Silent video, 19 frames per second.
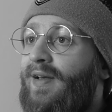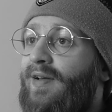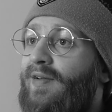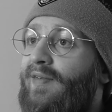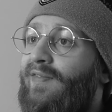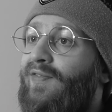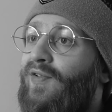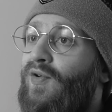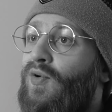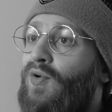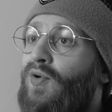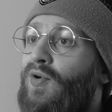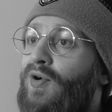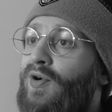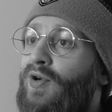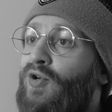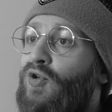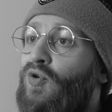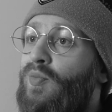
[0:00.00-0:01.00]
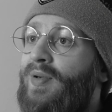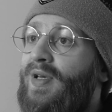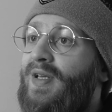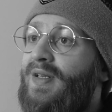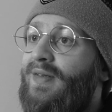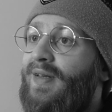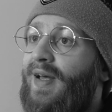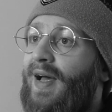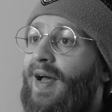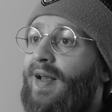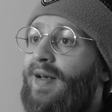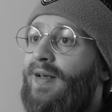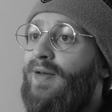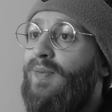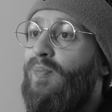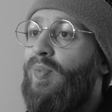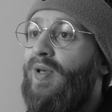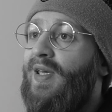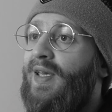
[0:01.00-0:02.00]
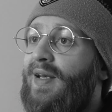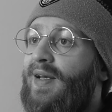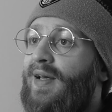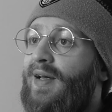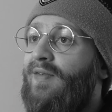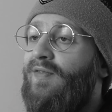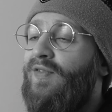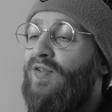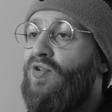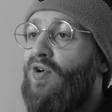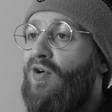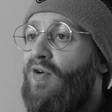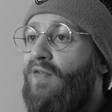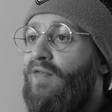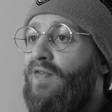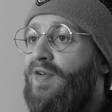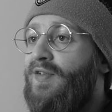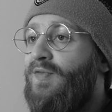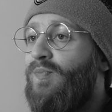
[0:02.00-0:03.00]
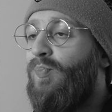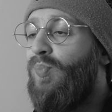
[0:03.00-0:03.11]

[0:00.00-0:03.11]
for newbies and beginner photographers,